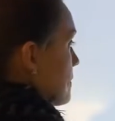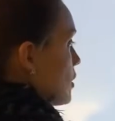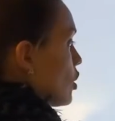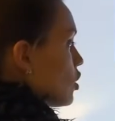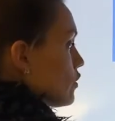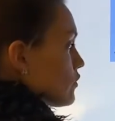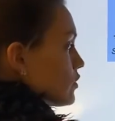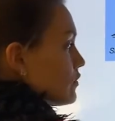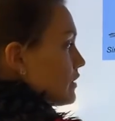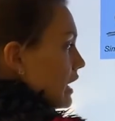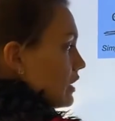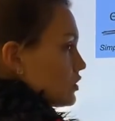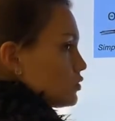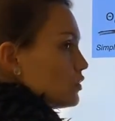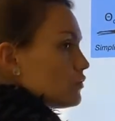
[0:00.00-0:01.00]
over the
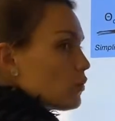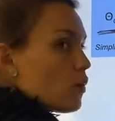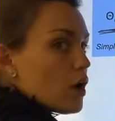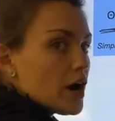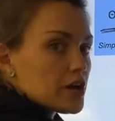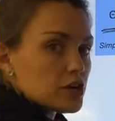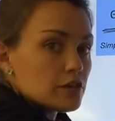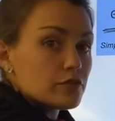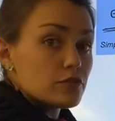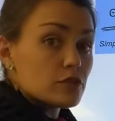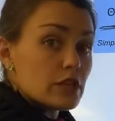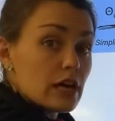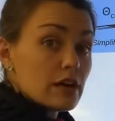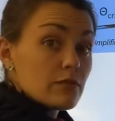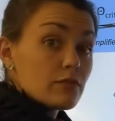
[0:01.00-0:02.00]
value of water for
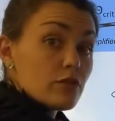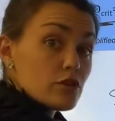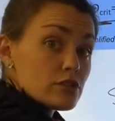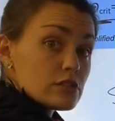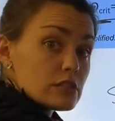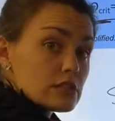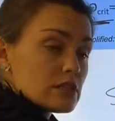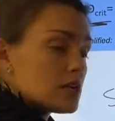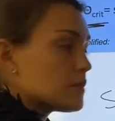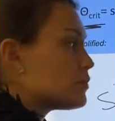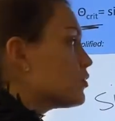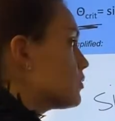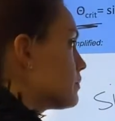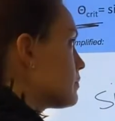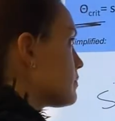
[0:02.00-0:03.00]
that first
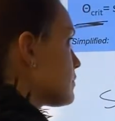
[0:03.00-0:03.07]
example.